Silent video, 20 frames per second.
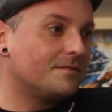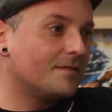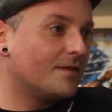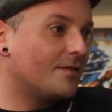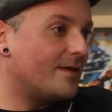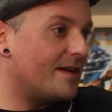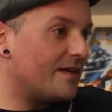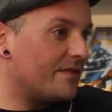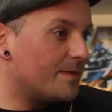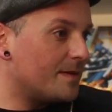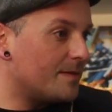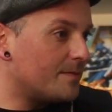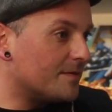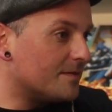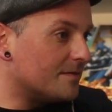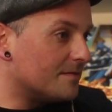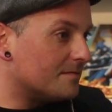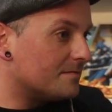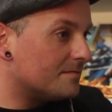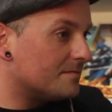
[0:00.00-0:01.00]
12
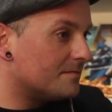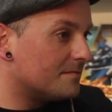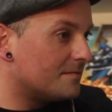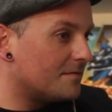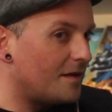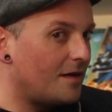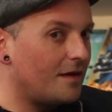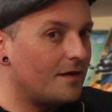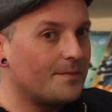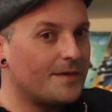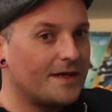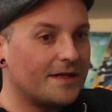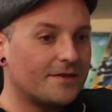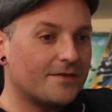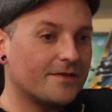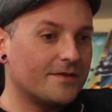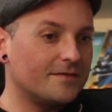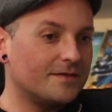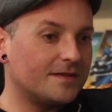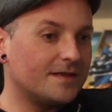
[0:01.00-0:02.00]
people all met
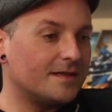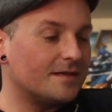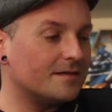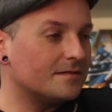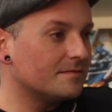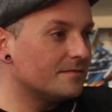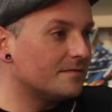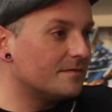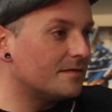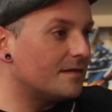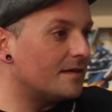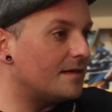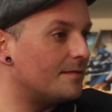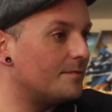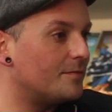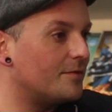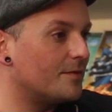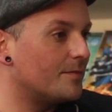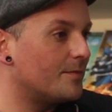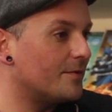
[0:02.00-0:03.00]
through here and
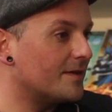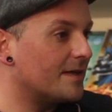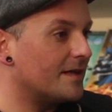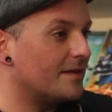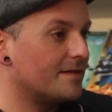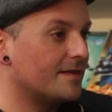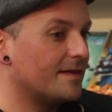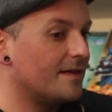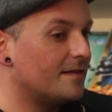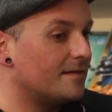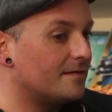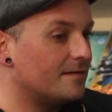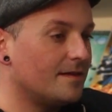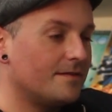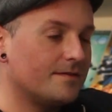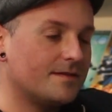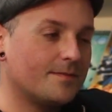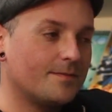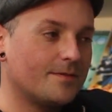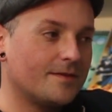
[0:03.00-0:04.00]
put a book out together,
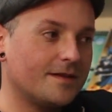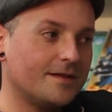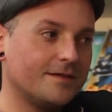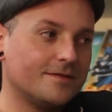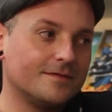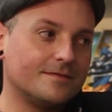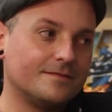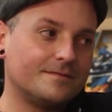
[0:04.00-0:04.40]
that's pretty cool.